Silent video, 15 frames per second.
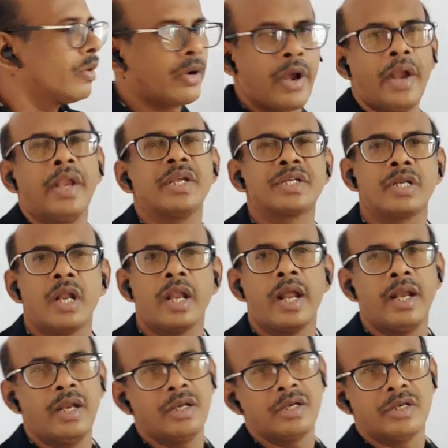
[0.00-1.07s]
conditional
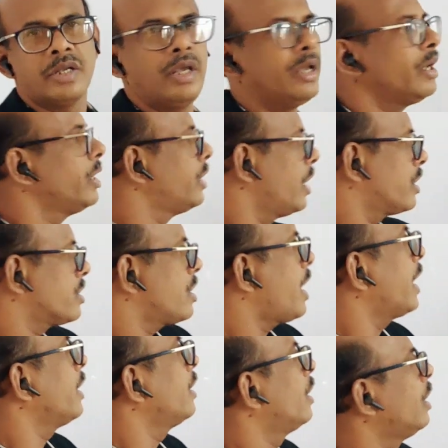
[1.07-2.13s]
identity in a
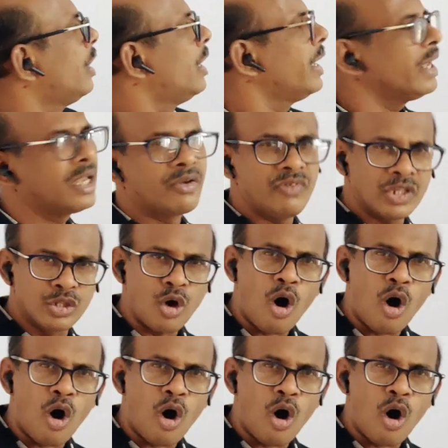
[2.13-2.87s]
triangle linked with the